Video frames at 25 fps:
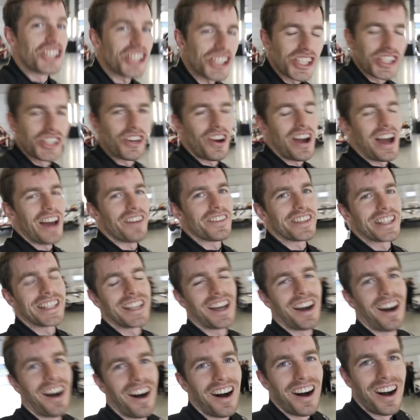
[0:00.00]
just got out of the
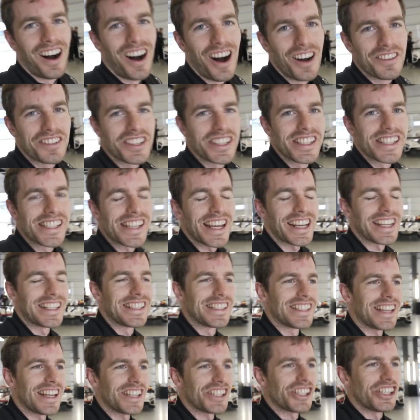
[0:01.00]
car after the second
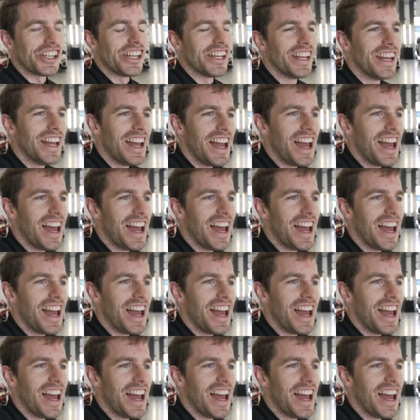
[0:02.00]
session